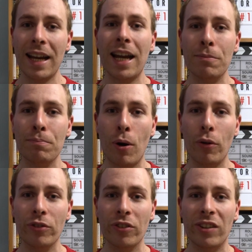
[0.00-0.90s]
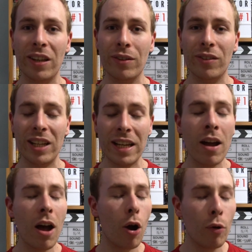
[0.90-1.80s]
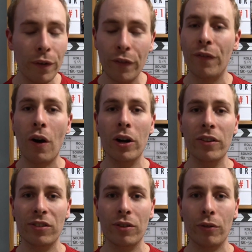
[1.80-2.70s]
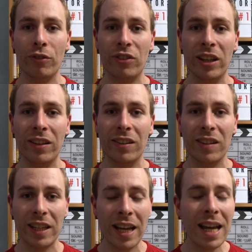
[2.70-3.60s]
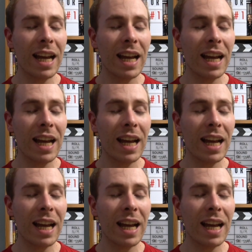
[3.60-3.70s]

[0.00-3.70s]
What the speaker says: and positivity over violence and hostility,